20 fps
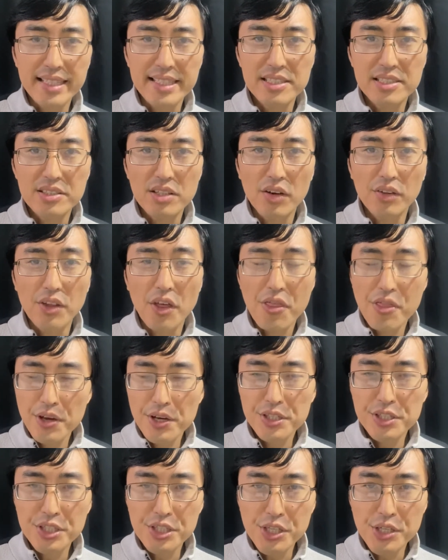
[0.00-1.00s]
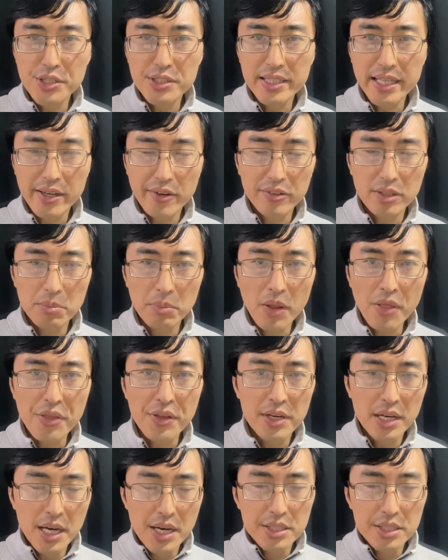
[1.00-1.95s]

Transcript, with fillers: It's on the third Tuesday of the month,